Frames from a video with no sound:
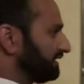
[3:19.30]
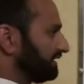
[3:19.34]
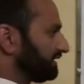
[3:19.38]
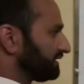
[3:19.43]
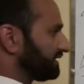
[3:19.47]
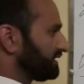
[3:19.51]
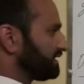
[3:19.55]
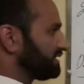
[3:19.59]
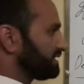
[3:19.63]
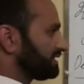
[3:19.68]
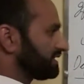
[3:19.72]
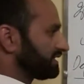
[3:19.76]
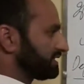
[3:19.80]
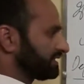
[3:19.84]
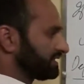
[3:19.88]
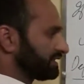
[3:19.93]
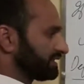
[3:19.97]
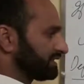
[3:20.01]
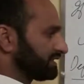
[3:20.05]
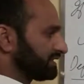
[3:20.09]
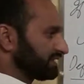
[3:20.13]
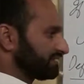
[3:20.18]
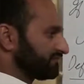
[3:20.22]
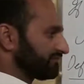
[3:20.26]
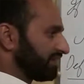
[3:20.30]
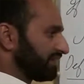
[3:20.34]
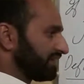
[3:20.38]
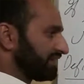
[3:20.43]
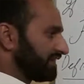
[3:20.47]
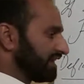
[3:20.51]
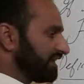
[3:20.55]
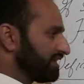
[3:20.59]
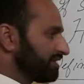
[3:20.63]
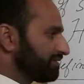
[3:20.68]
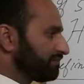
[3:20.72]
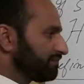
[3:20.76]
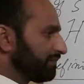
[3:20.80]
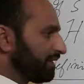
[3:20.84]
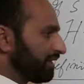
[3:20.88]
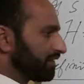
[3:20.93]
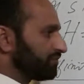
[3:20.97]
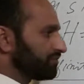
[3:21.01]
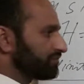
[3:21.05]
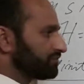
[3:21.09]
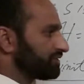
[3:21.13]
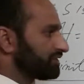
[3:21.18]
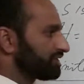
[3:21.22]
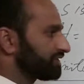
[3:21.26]
this finite
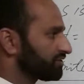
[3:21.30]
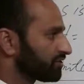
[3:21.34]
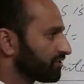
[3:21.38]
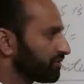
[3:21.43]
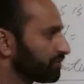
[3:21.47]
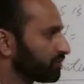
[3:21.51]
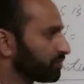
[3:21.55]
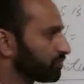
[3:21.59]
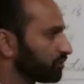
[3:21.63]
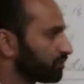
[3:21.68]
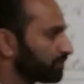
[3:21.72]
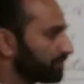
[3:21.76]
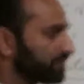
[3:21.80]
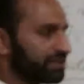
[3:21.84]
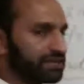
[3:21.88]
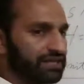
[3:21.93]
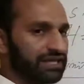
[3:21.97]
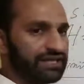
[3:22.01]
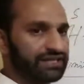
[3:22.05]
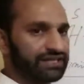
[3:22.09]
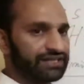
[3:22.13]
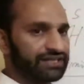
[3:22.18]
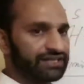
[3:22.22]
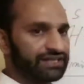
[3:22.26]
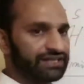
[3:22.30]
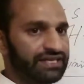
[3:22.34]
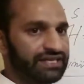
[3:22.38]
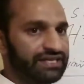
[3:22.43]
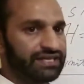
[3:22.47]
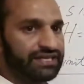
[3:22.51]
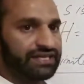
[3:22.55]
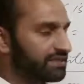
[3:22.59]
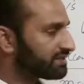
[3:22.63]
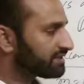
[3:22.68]
monogenic semigroup, it contains a